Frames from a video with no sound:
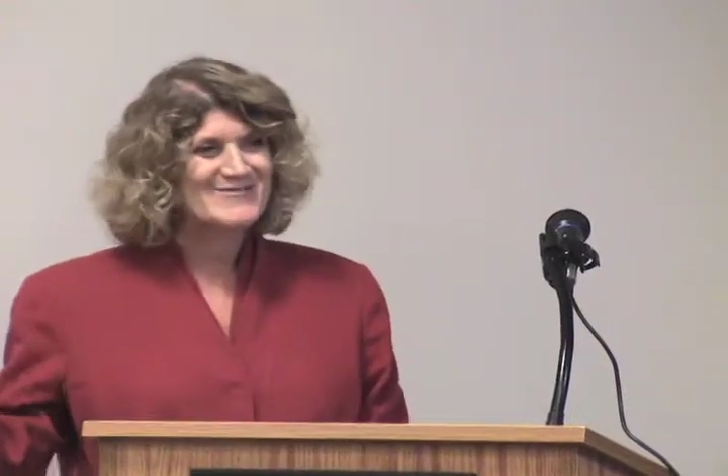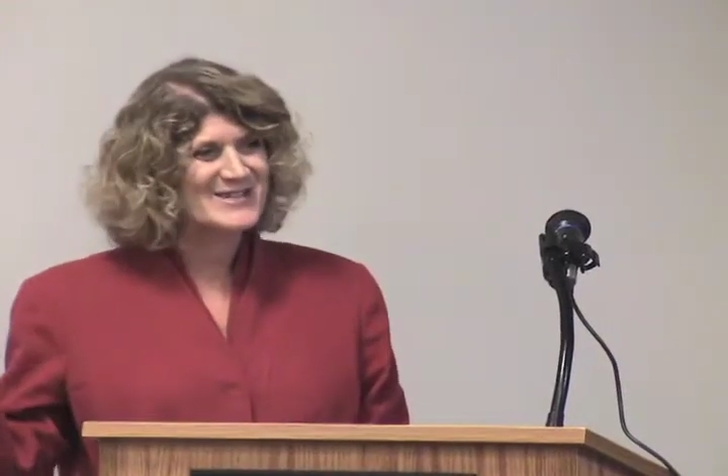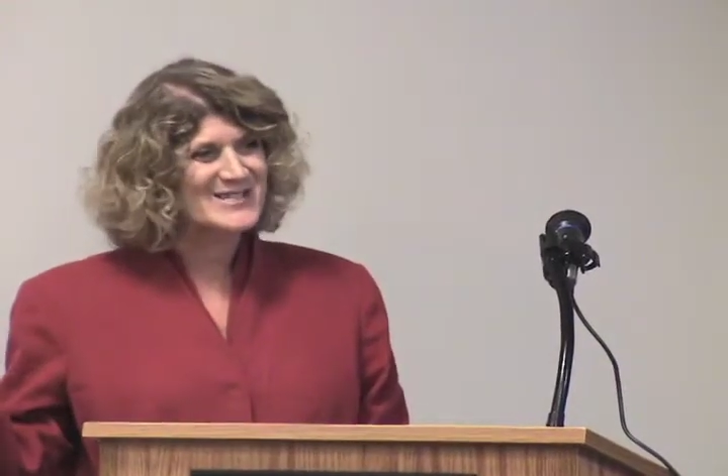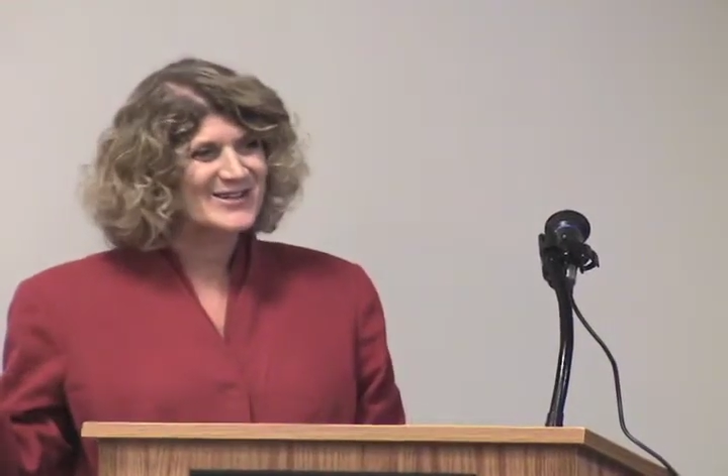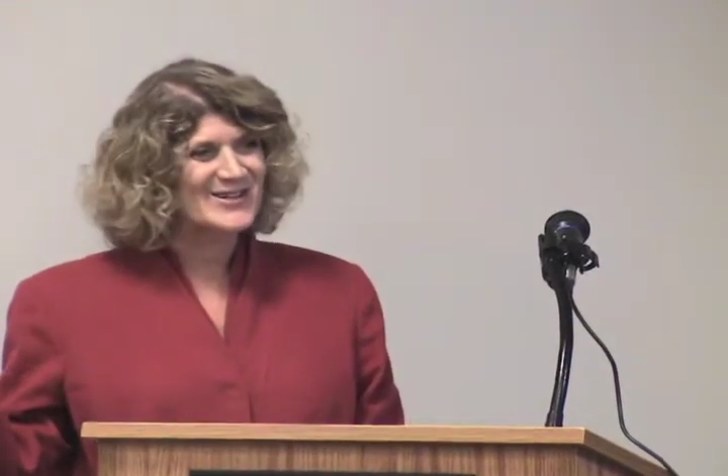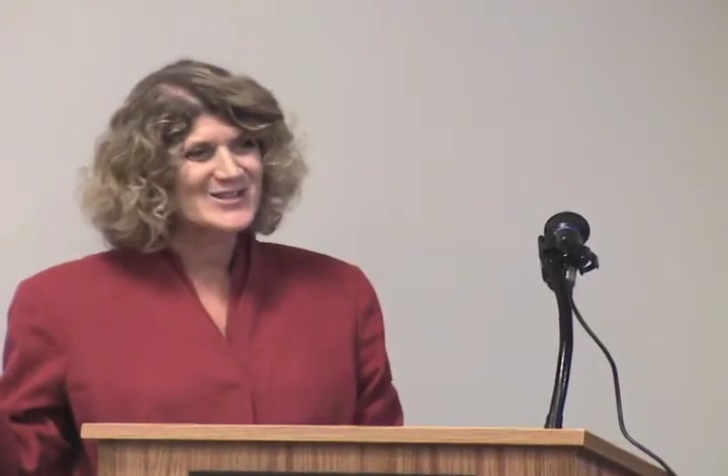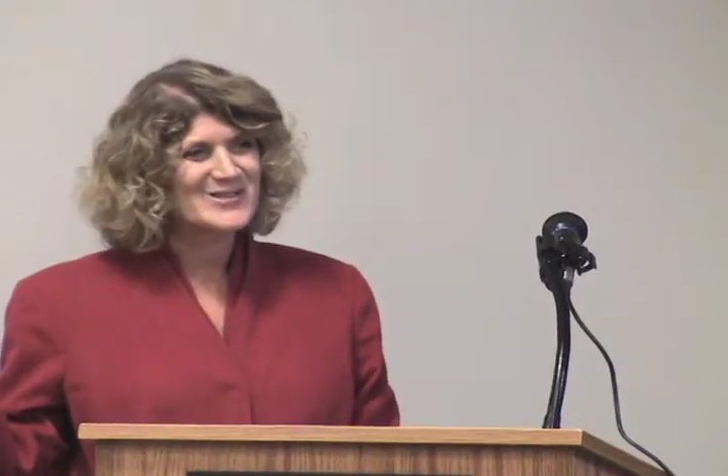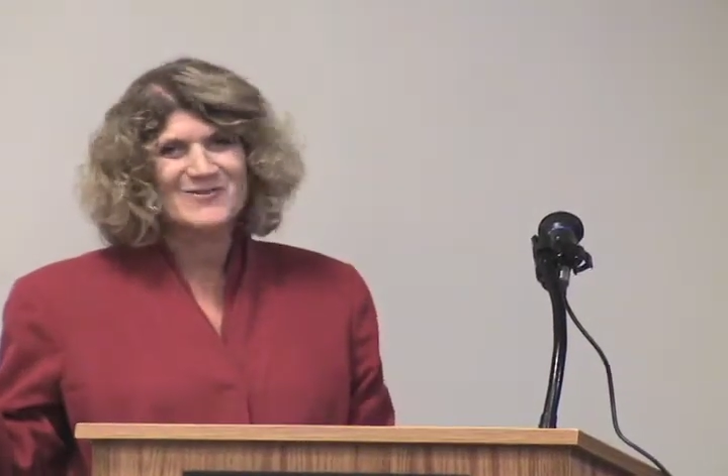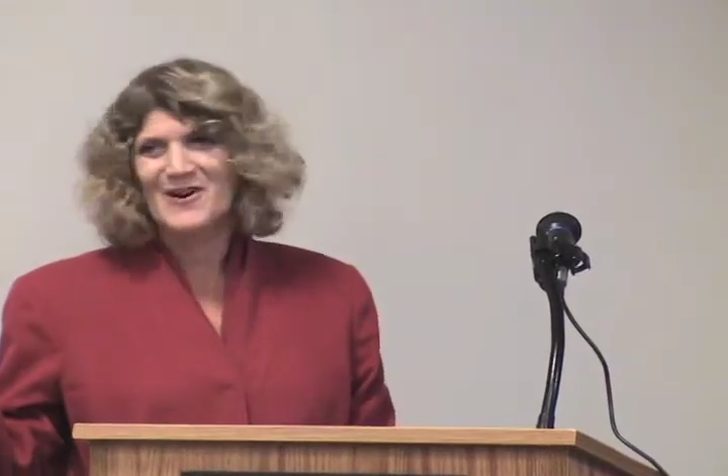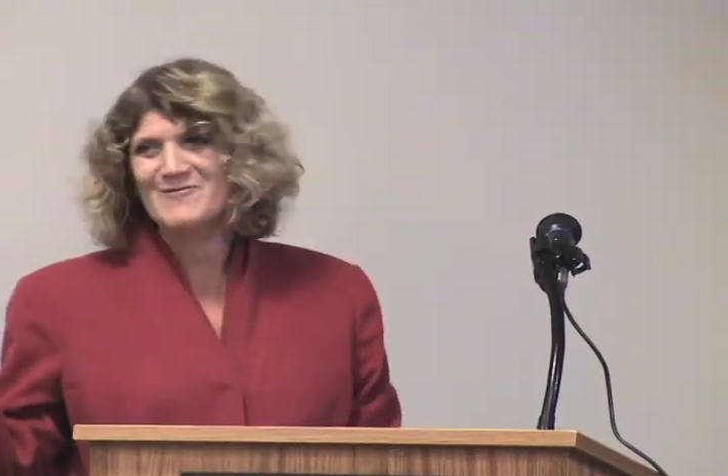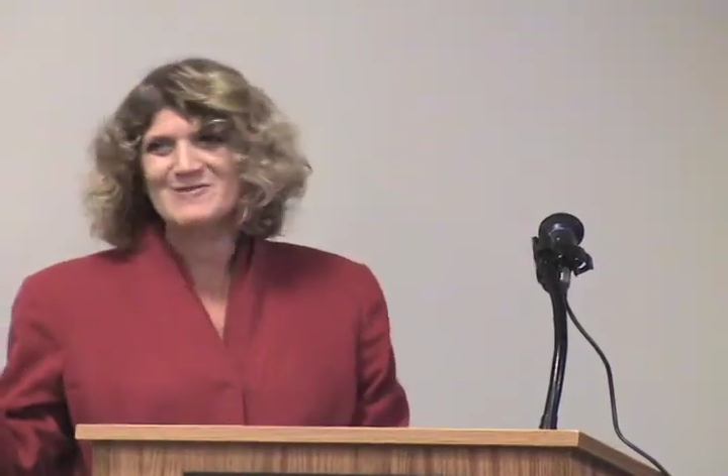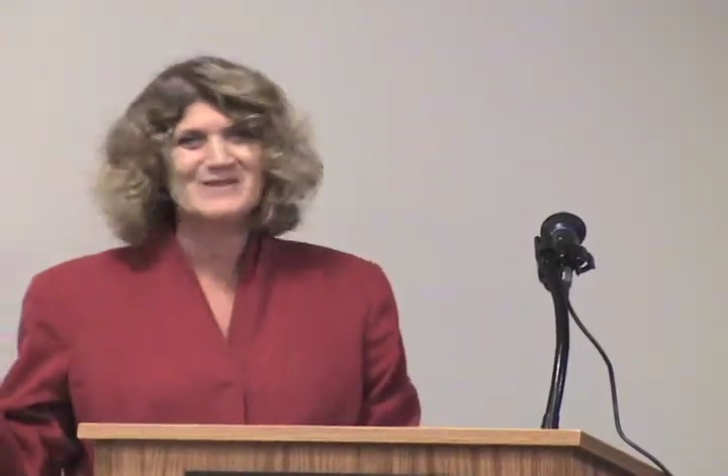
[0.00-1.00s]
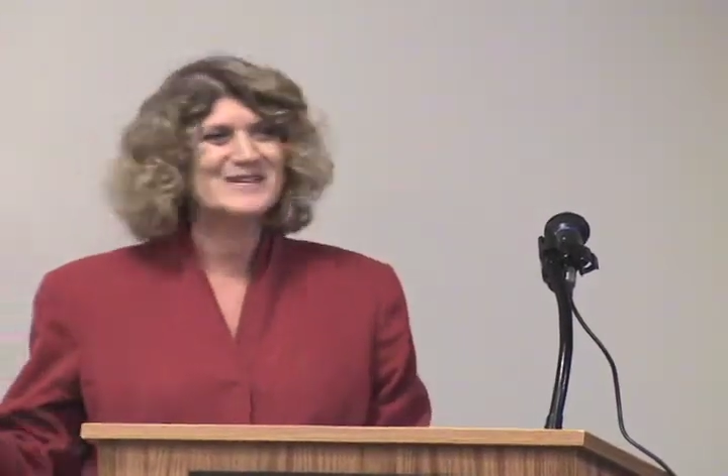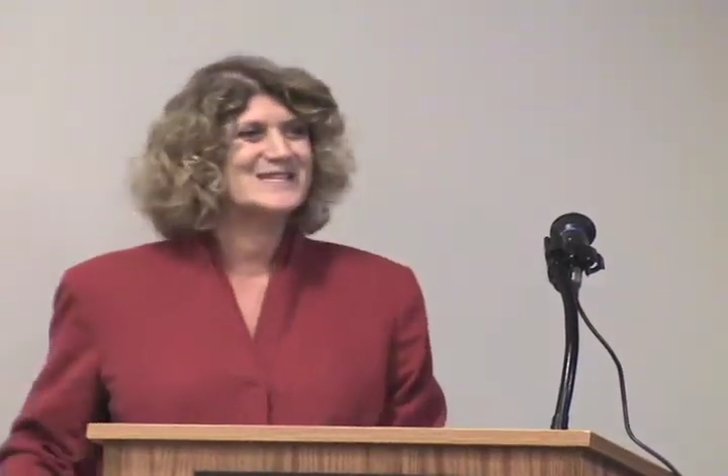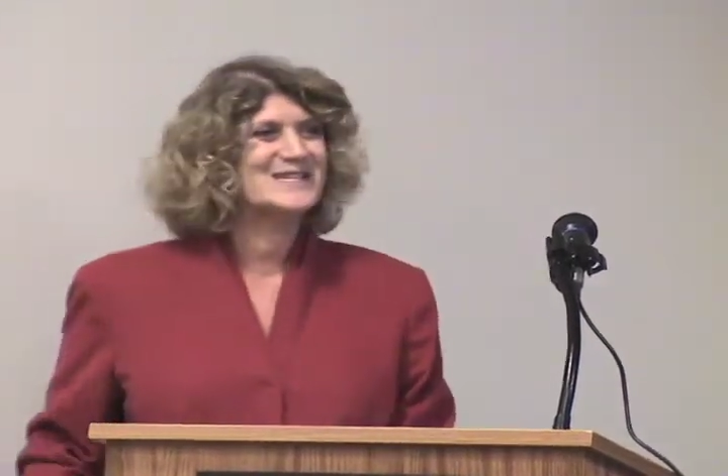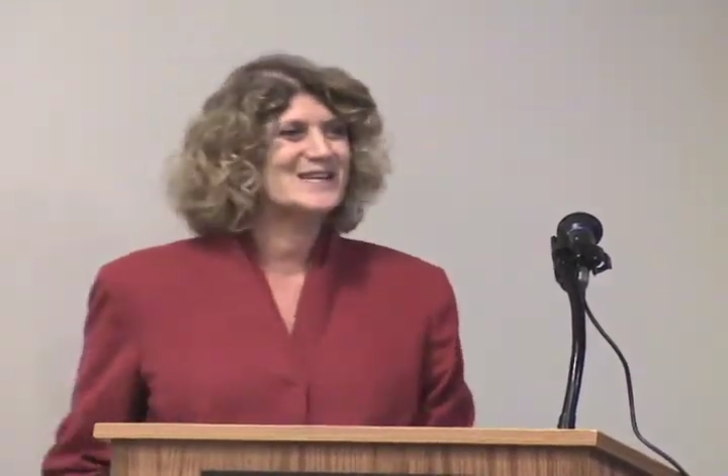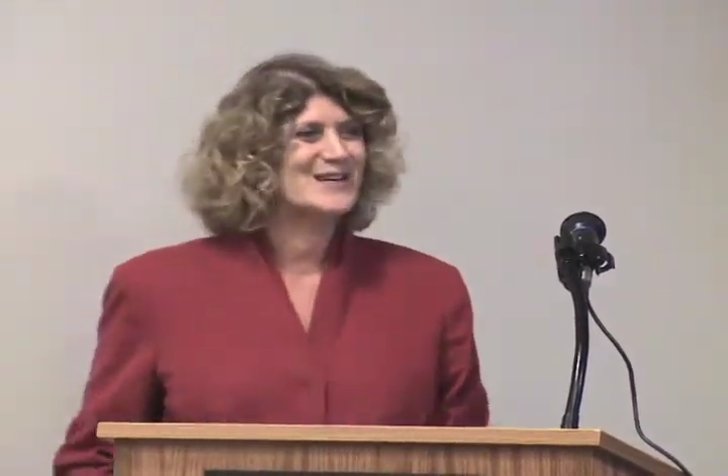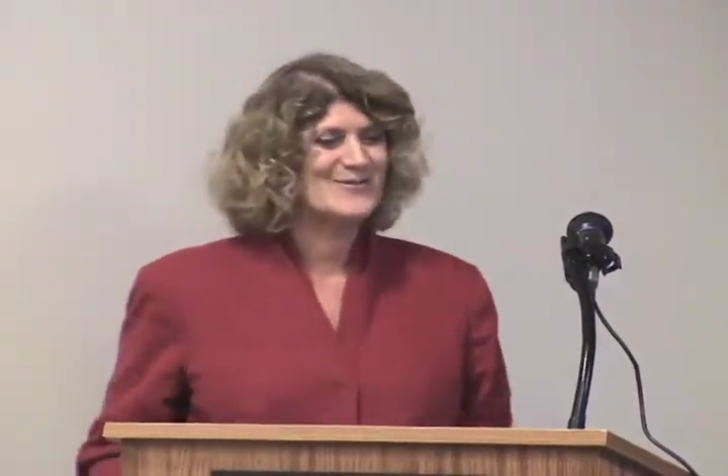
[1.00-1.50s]
research for everybody
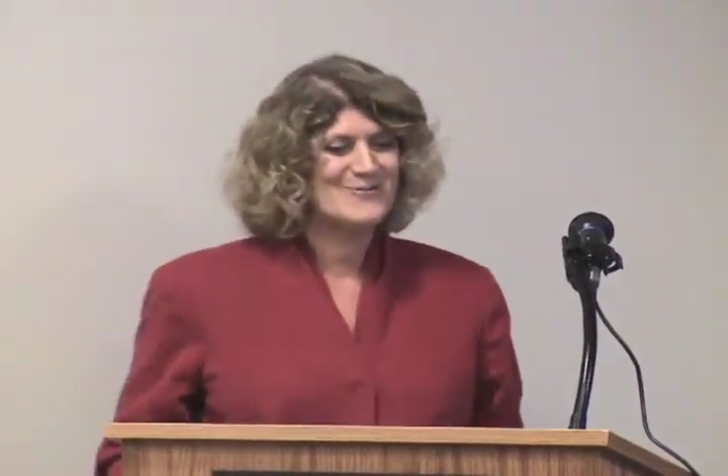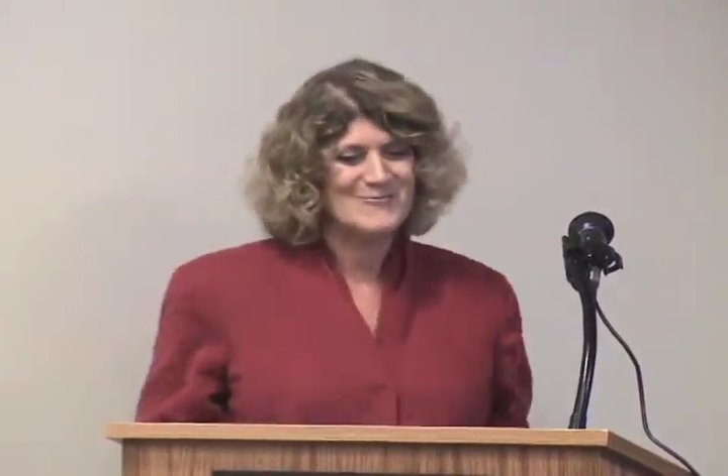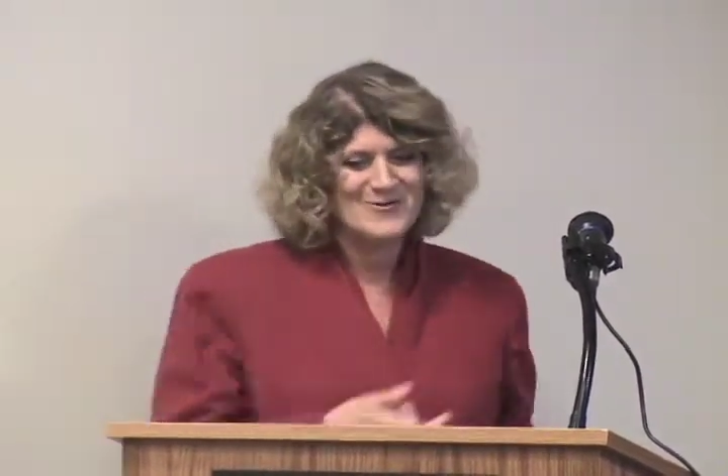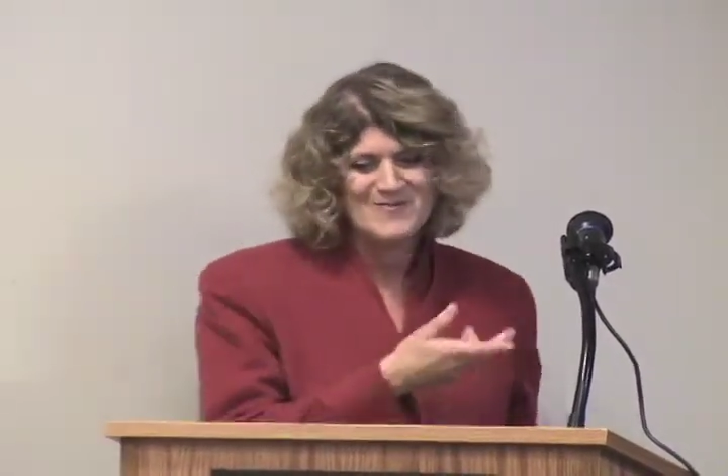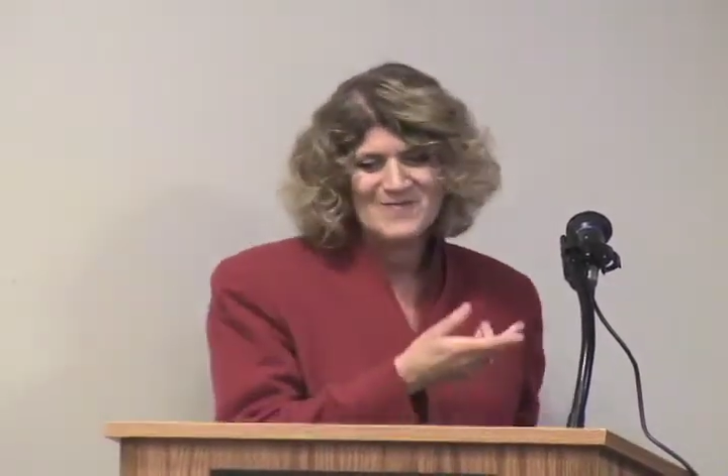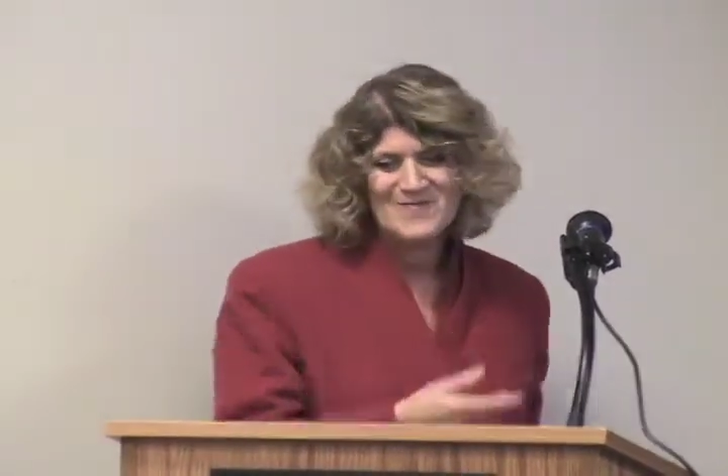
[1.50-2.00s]
sitting in the room?